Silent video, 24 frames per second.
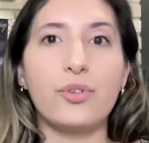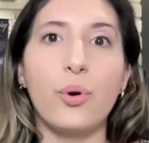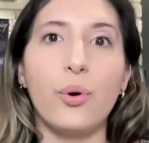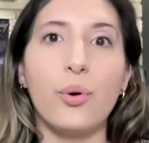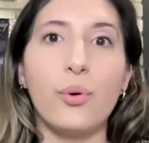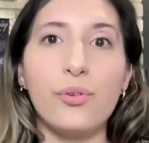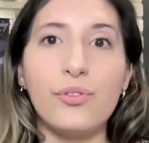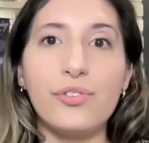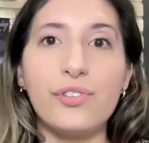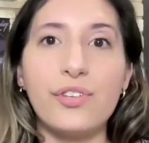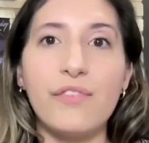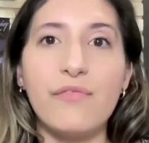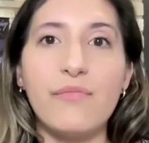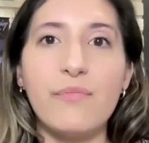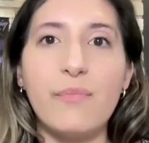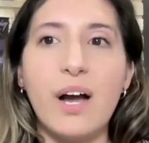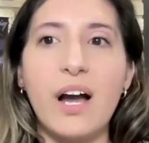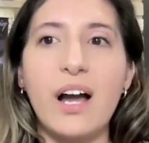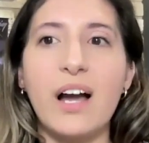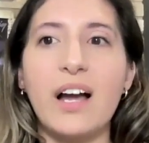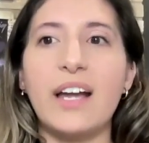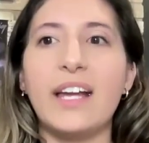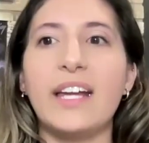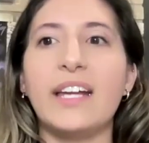goals of
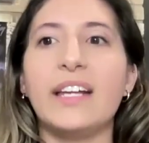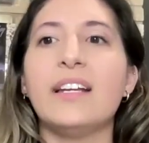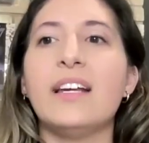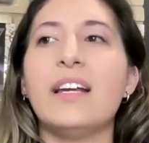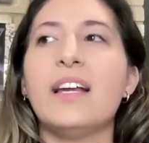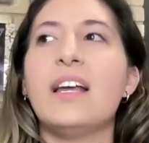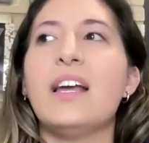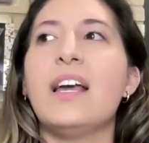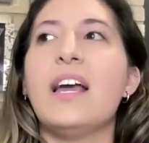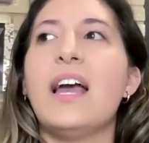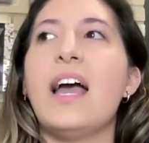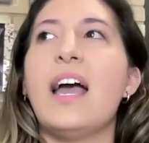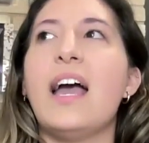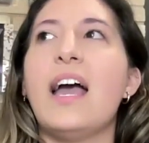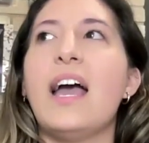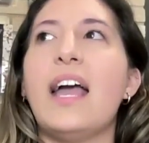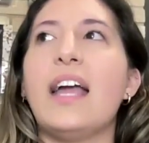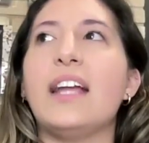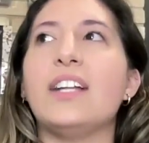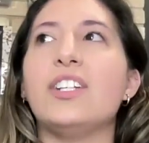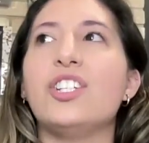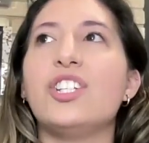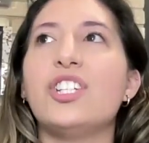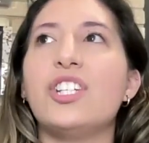mine.
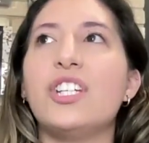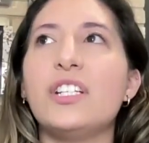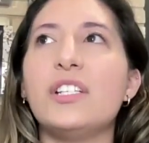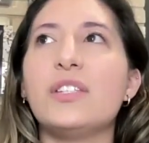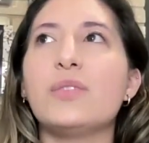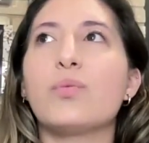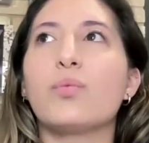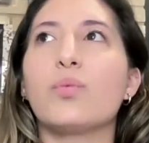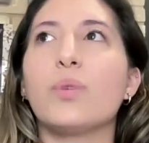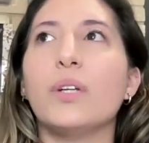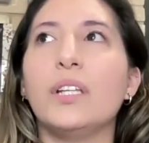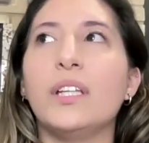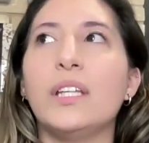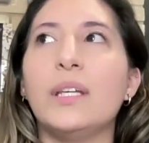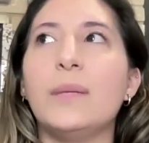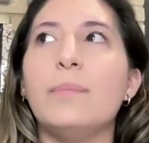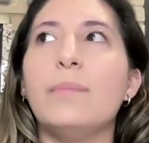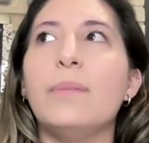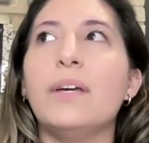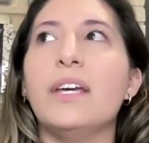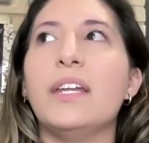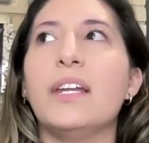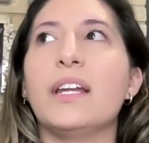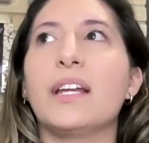And she's really
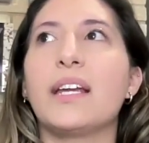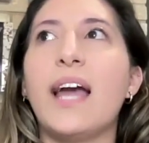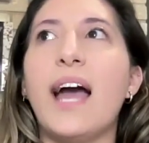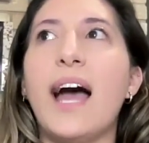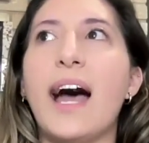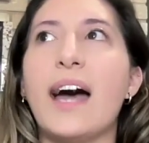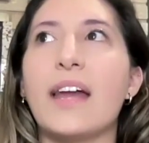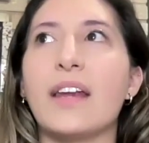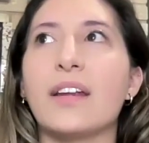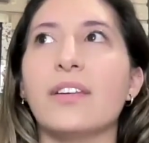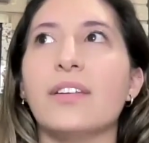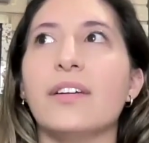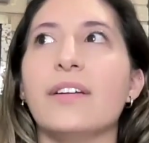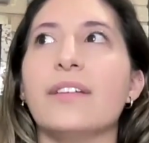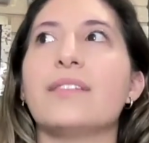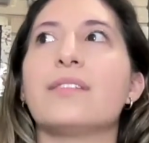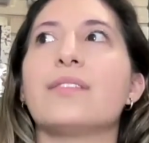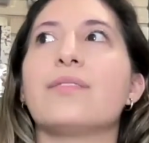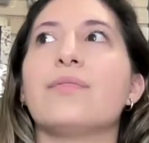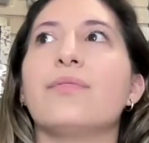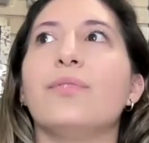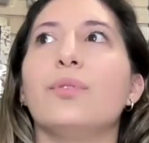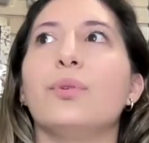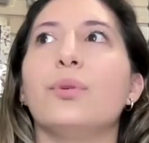been a
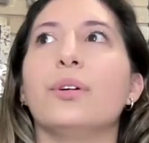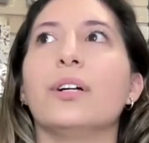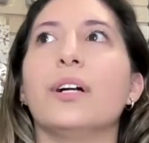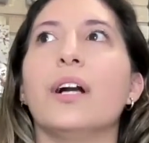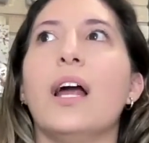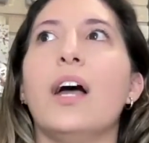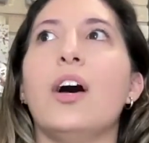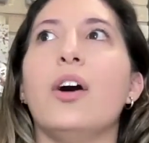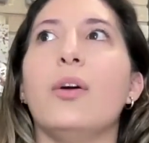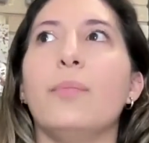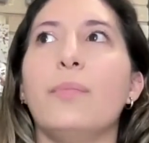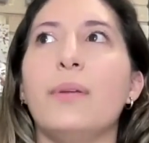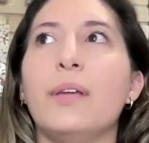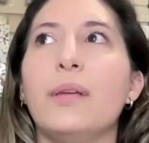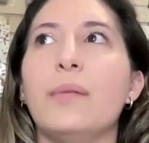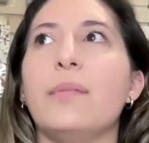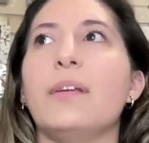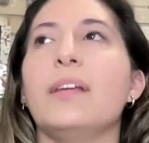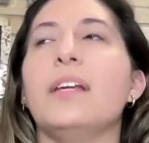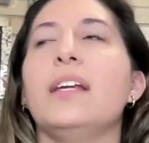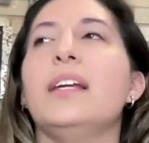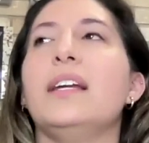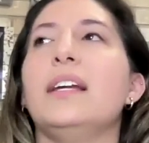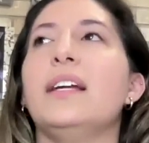catalyst for helping
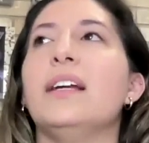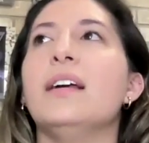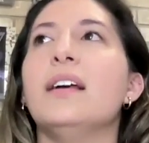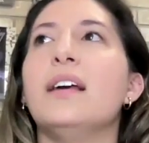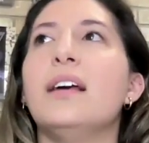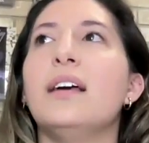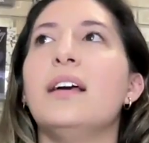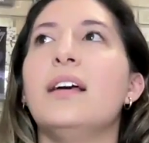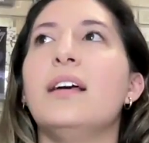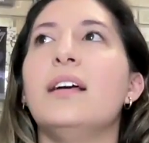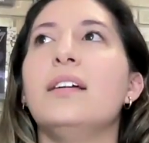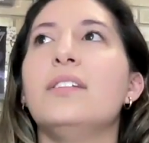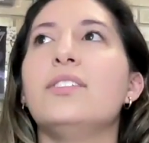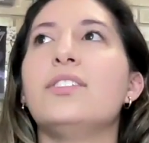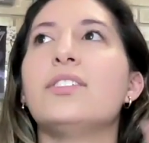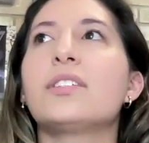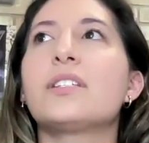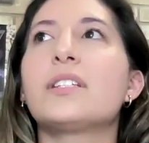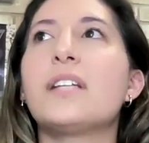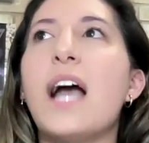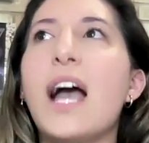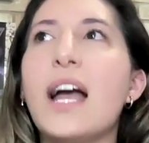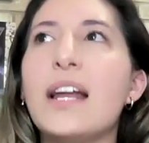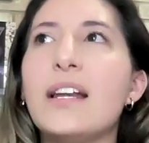me
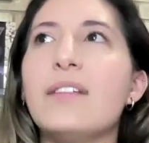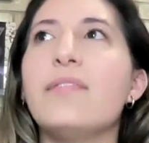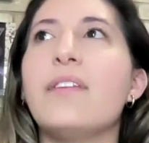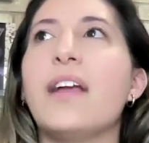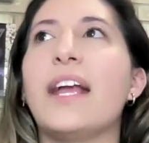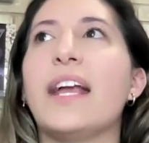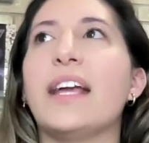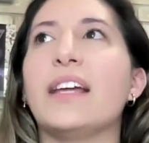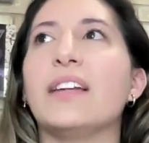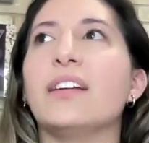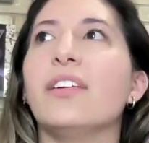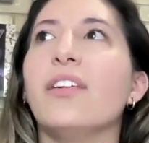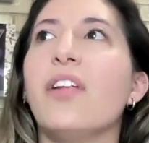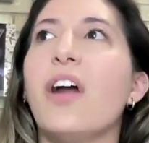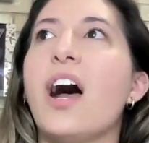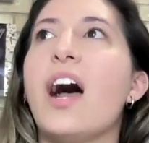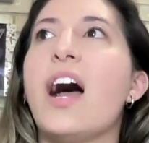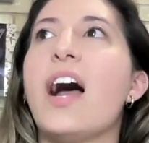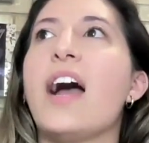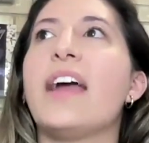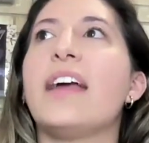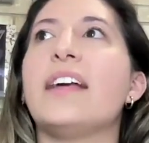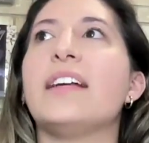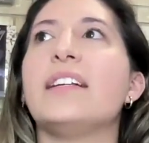just kind of
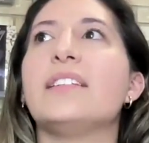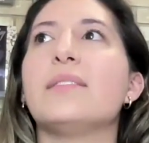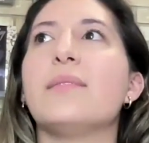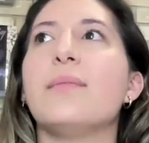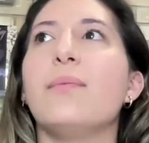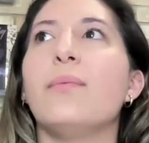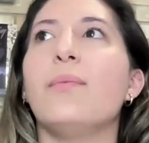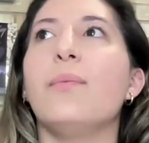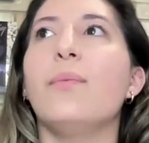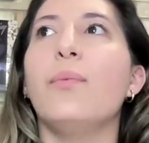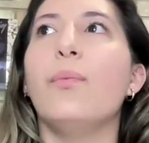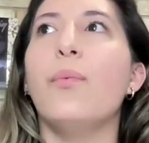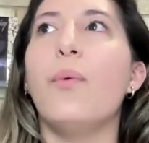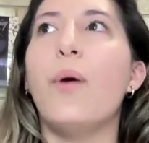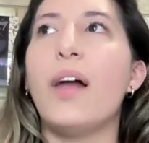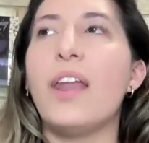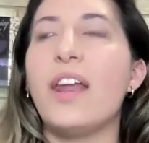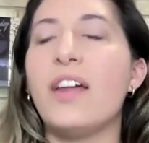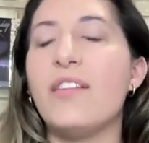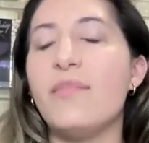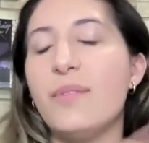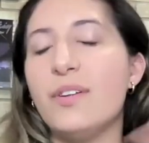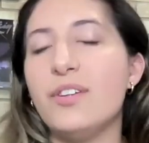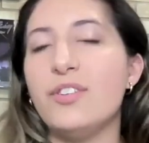analyze what
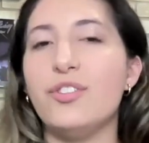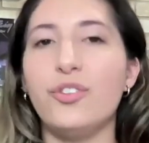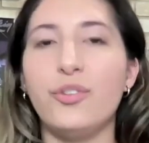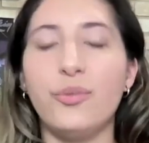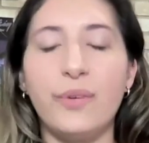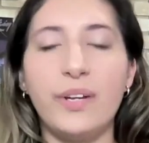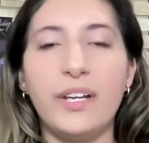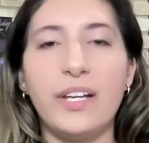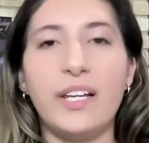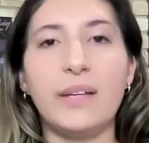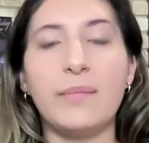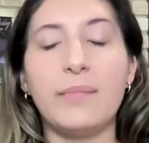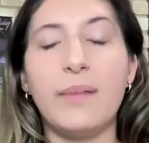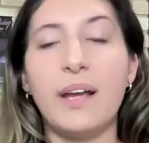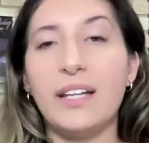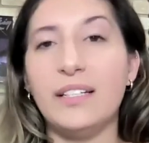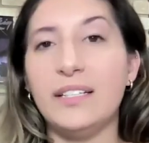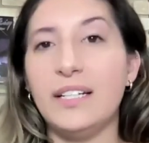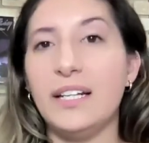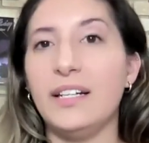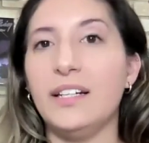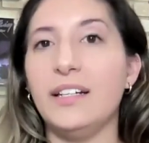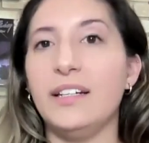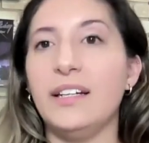I've been doing in my
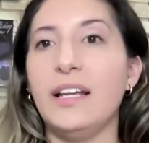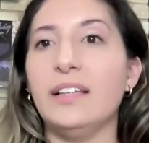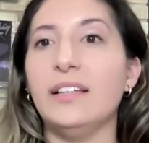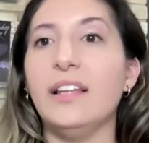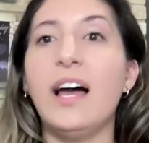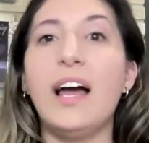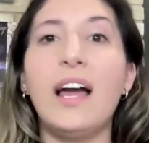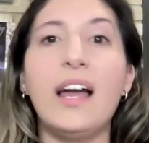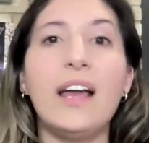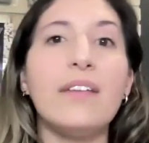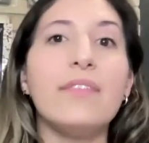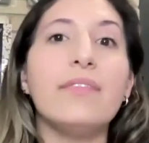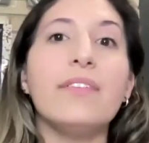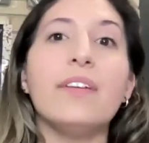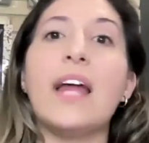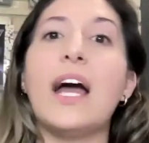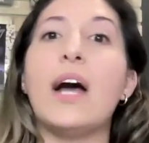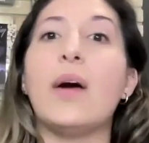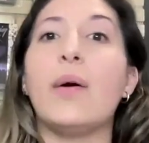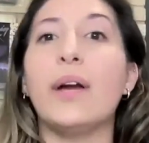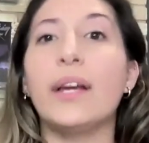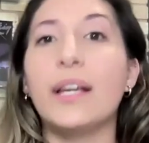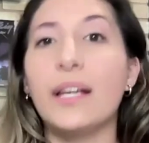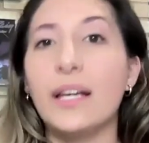day-to-day life and
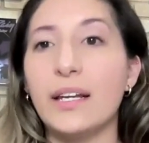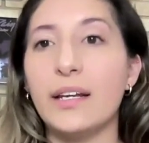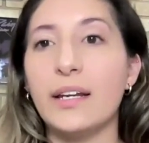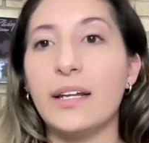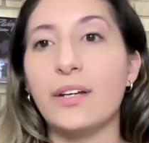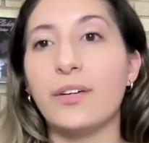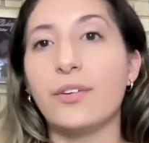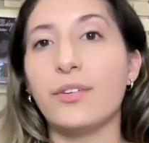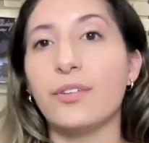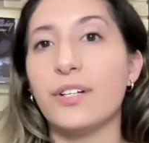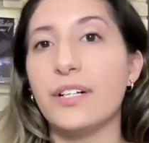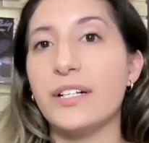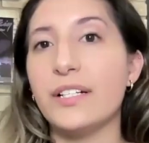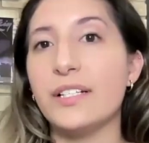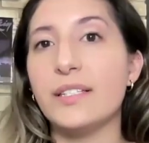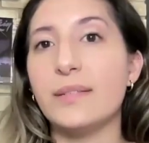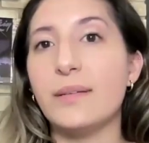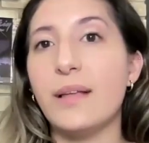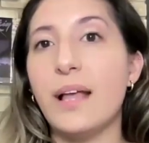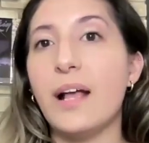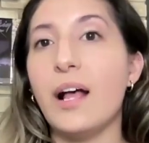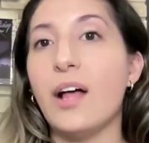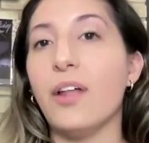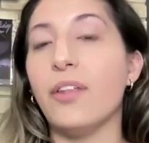how I can
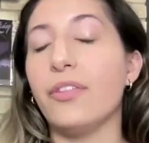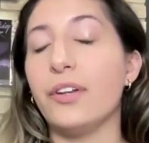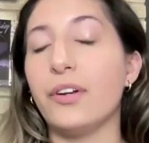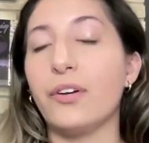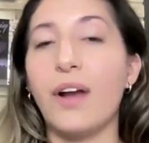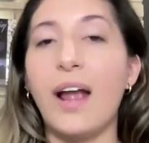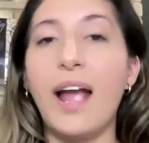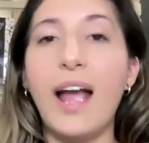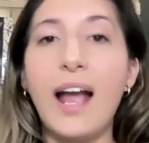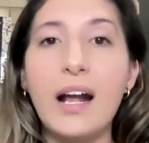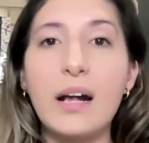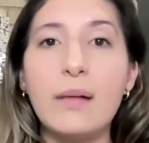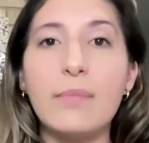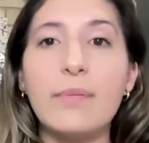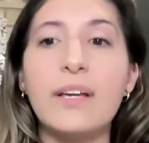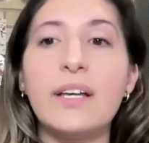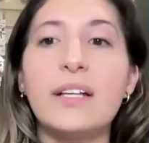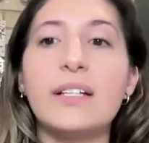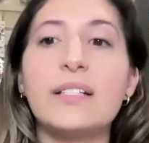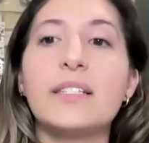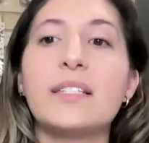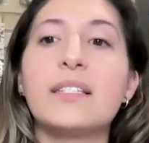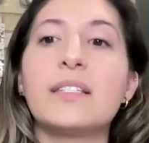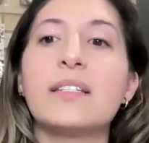increase healthier
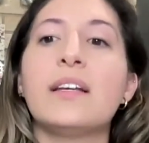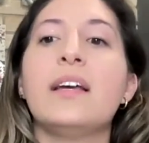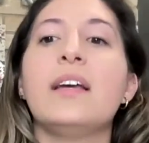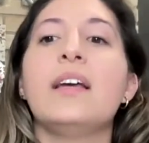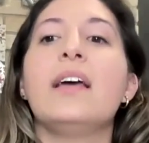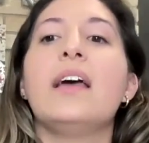habits.